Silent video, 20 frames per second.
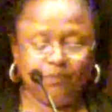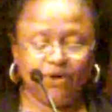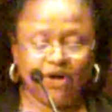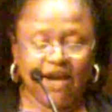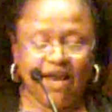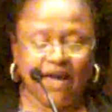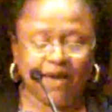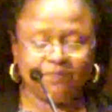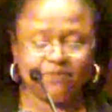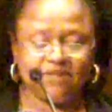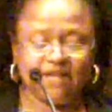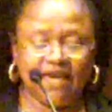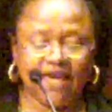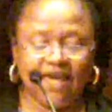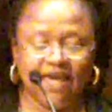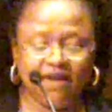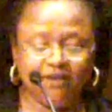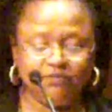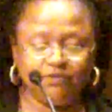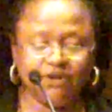Perhaps
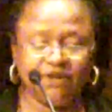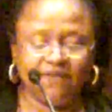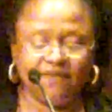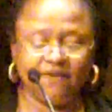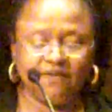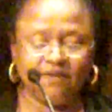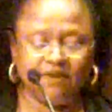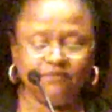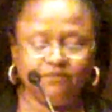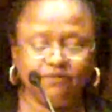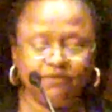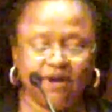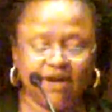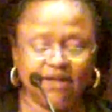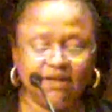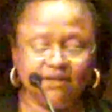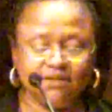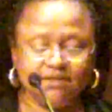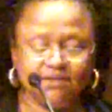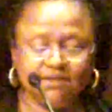everything that
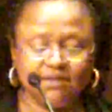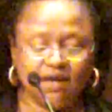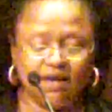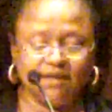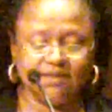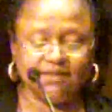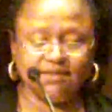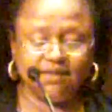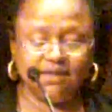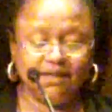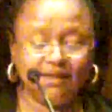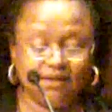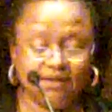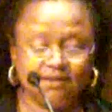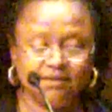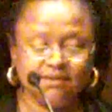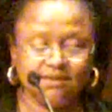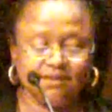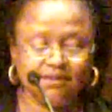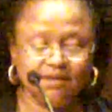frightens us
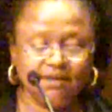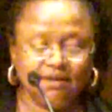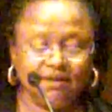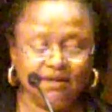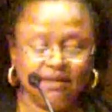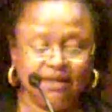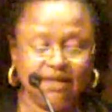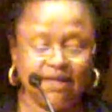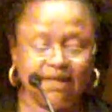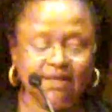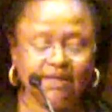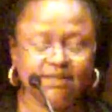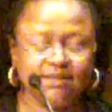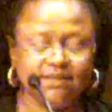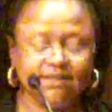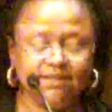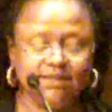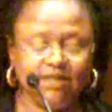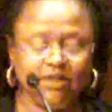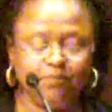is, in
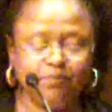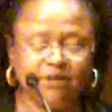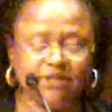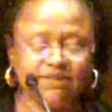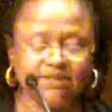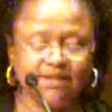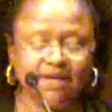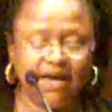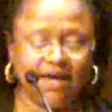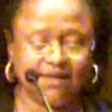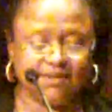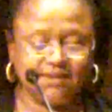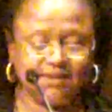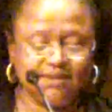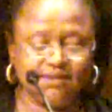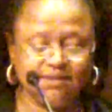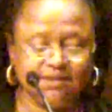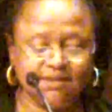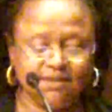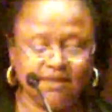its deepest
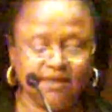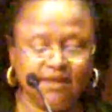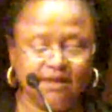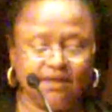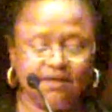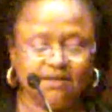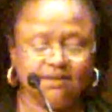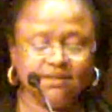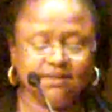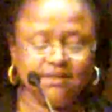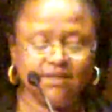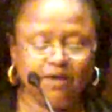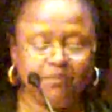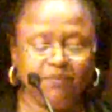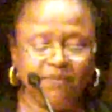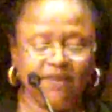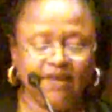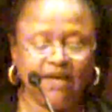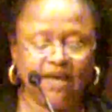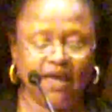essence,
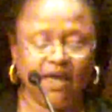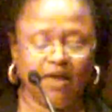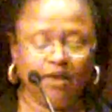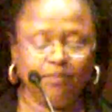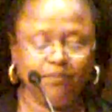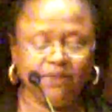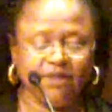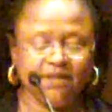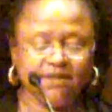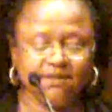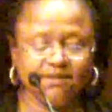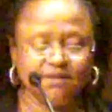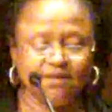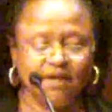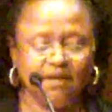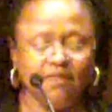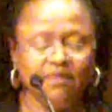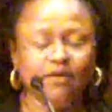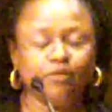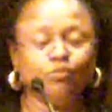something helpless
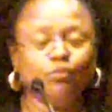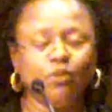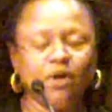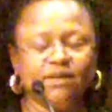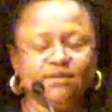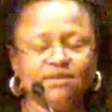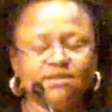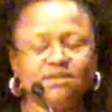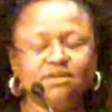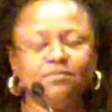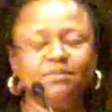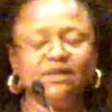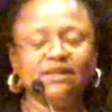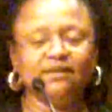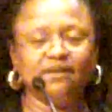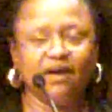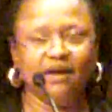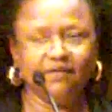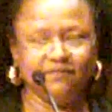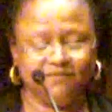that wants to
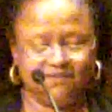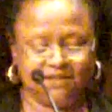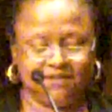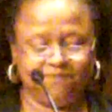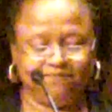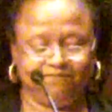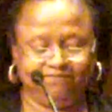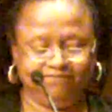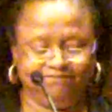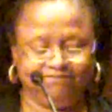be loved.